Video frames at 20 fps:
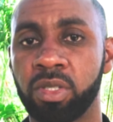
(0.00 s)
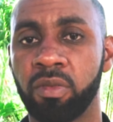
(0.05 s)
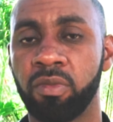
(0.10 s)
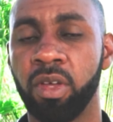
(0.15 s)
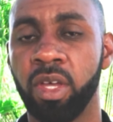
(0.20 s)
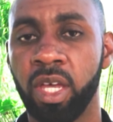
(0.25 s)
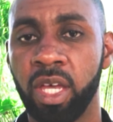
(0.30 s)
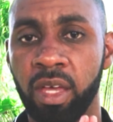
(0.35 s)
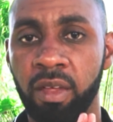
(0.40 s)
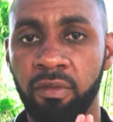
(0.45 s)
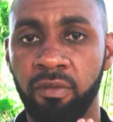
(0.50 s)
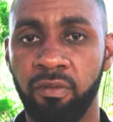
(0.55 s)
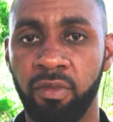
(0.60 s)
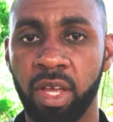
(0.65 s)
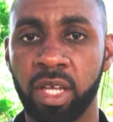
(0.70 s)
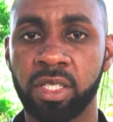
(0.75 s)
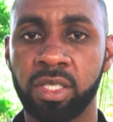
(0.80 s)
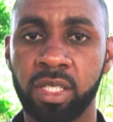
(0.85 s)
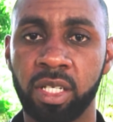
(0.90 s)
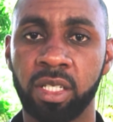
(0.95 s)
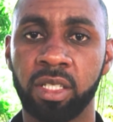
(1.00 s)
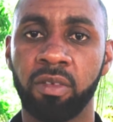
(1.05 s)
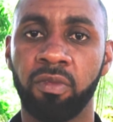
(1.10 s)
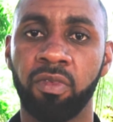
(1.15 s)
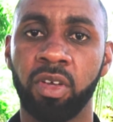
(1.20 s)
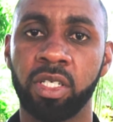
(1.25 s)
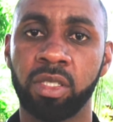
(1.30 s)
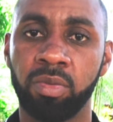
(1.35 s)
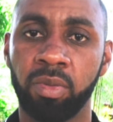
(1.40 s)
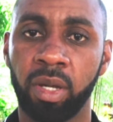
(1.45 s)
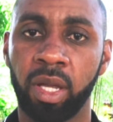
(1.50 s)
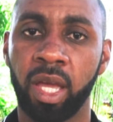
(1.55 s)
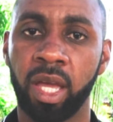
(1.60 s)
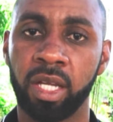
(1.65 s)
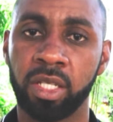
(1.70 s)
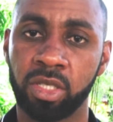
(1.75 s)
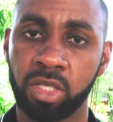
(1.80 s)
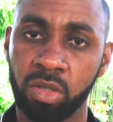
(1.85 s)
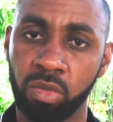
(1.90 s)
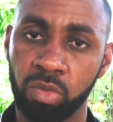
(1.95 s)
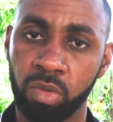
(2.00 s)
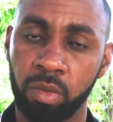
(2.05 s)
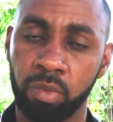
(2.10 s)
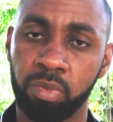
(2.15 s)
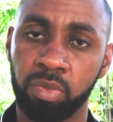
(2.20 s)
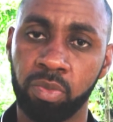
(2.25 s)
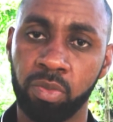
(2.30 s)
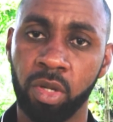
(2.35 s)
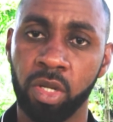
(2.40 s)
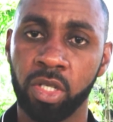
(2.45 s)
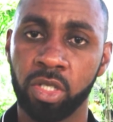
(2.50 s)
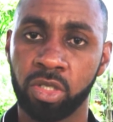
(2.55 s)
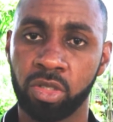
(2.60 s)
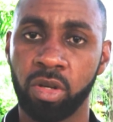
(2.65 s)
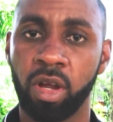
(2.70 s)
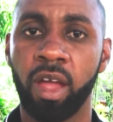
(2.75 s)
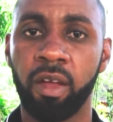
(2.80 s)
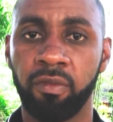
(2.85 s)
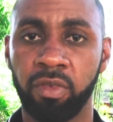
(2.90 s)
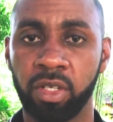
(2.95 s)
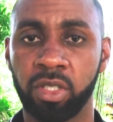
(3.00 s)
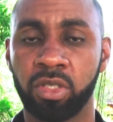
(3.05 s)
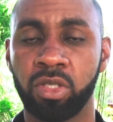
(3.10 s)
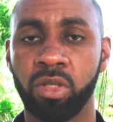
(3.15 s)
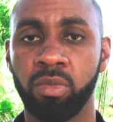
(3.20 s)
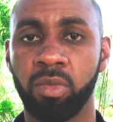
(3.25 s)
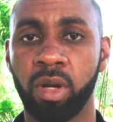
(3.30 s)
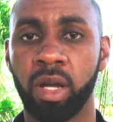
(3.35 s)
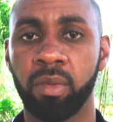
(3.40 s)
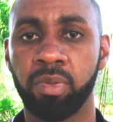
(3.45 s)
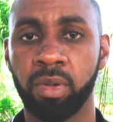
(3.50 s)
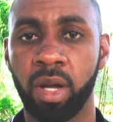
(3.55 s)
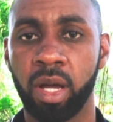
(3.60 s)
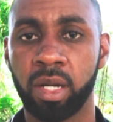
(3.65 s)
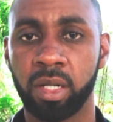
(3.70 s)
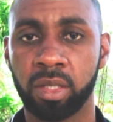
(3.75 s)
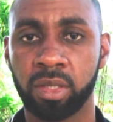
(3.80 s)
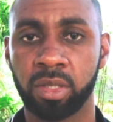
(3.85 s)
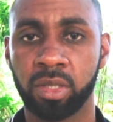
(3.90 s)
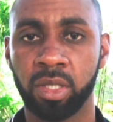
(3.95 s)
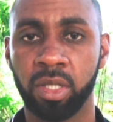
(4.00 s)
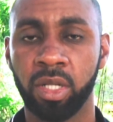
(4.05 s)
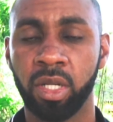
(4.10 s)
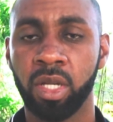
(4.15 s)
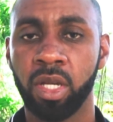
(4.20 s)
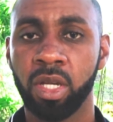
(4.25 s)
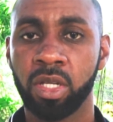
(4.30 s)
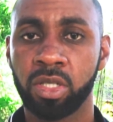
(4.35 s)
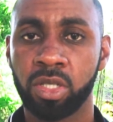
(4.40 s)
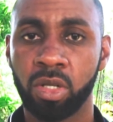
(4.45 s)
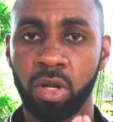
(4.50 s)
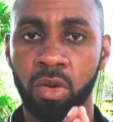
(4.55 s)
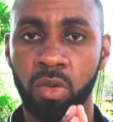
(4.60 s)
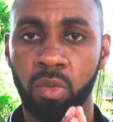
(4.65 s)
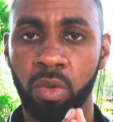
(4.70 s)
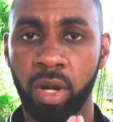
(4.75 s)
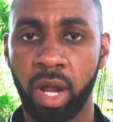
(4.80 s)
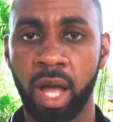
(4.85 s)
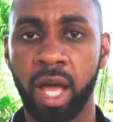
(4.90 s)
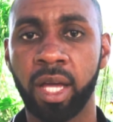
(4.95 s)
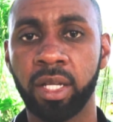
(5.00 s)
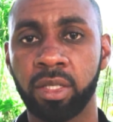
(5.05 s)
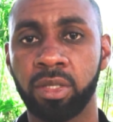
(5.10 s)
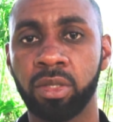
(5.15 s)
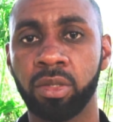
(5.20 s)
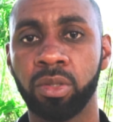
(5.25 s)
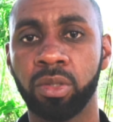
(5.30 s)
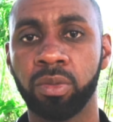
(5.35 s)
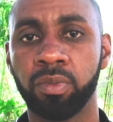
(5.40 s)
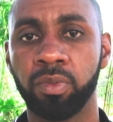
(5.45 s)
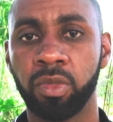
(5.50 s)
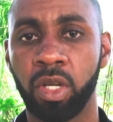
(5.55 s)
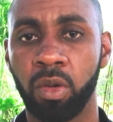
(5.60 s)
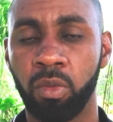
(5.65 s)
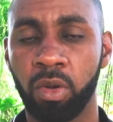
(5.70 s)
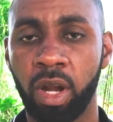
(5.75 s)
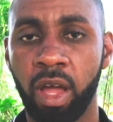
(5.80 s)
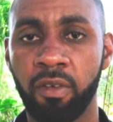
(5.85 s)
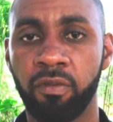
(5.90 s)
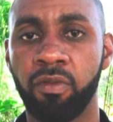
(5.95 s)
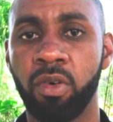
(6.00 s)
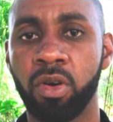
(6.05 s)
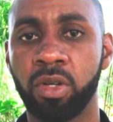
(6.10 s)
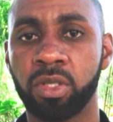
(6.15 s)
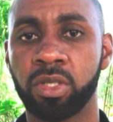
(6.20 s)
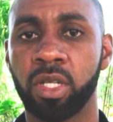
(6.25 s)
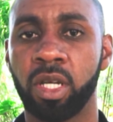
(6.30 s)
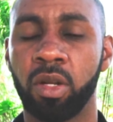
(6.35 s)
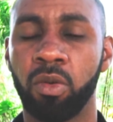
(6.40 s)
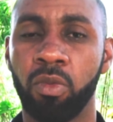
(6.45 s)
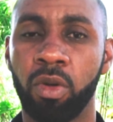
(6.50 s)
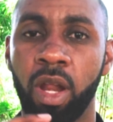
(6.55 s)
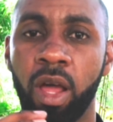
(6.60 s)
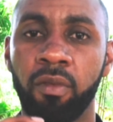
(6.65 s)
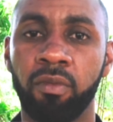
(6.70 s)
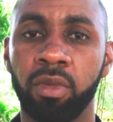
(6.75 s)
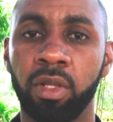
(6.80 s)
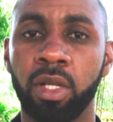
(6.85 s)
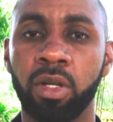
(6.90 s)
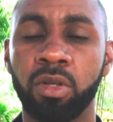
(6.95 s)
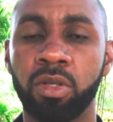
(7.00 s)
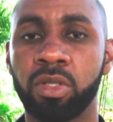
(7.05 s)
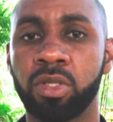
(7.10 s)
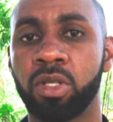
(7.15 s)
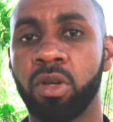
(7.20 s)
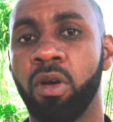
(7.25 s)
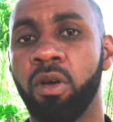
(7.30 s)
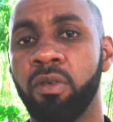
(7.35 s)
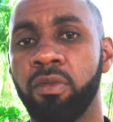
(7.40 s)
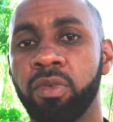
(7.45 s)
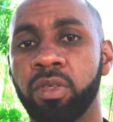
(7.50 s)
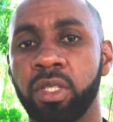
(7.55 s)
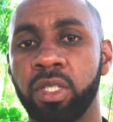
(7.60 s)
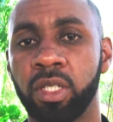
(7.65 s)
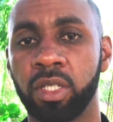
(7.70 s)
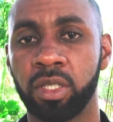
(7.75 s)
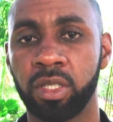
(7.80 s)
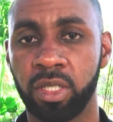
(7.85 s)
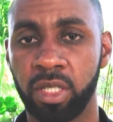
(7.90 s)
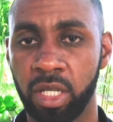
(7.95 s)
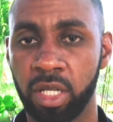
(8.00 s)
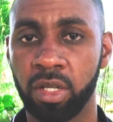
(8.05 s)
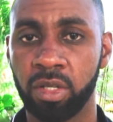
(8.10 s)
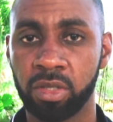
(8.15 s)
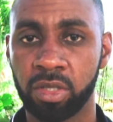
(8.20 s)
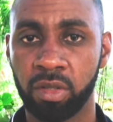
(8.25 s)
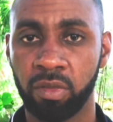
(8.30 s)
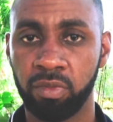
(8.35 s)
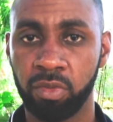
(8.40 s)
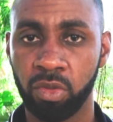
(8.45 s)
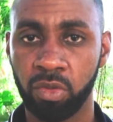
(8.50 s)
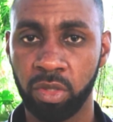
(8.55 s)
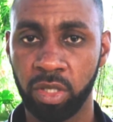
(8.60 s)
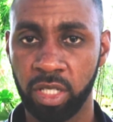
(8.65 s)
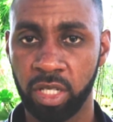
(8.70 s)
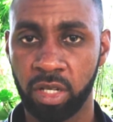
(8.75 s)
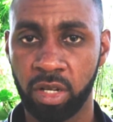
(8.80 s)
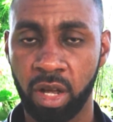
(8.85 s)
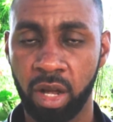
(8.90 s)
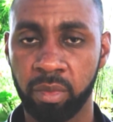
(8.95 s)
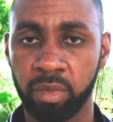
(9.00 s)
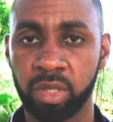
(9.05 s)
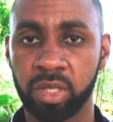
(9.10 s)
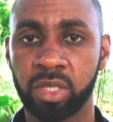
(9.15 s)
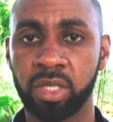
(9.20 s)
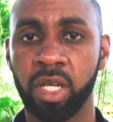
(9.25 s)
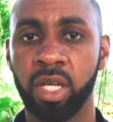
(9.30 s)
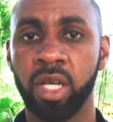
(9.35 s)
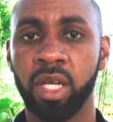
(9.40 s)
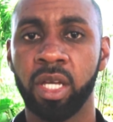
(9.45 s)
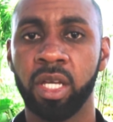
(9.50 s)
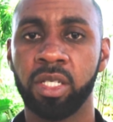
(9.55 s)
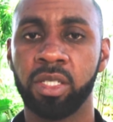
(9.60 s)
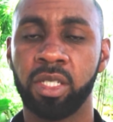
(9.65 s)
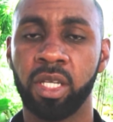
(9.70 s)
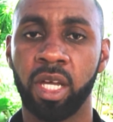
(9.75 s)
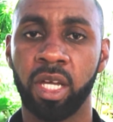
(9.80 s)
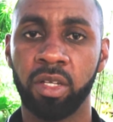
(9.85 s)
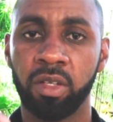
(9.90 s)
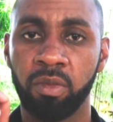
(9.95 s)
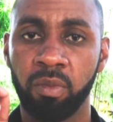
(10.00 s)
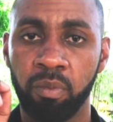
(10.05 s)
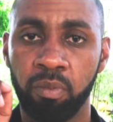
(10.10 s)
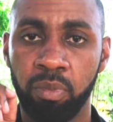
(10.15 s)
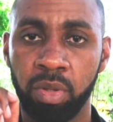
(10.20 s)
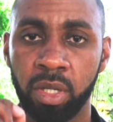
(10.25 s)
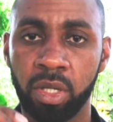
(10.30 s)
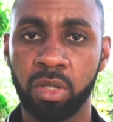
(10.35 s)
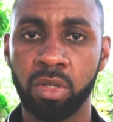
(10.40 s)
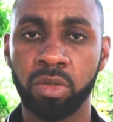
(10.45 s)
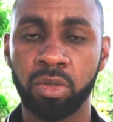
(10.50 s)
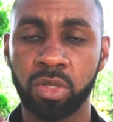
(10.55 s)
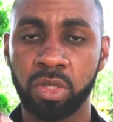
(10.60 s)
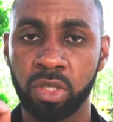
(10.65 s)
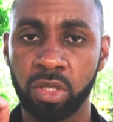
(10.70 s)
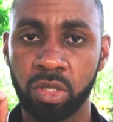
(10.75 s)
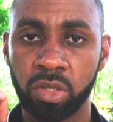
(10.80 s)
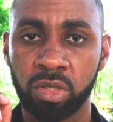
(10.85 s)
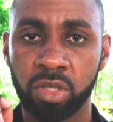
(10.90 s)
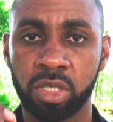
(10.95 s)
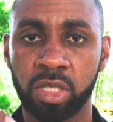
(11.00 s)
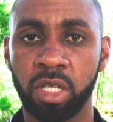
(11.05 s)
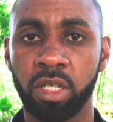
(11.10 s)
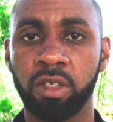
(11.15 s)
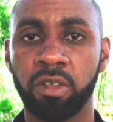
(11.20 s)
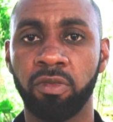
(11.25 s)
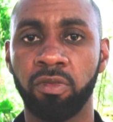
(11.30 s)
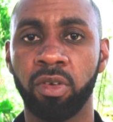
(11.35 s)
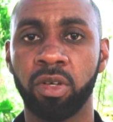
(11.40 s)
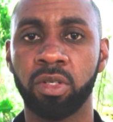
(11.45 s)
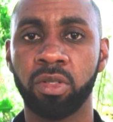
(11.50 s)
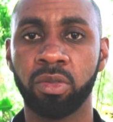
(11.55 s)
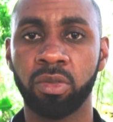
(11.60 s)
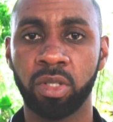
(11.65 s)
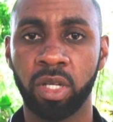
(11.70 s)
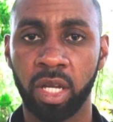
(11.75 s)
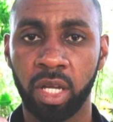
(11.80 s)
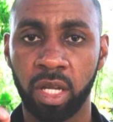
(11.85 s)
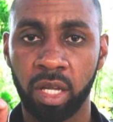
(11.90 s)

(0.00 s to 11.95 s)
of investing in the Facebook ads to run traffic to my products. So what I do and what I focus on and what I've learned over the years of doing e-commerce is that build your sales funnel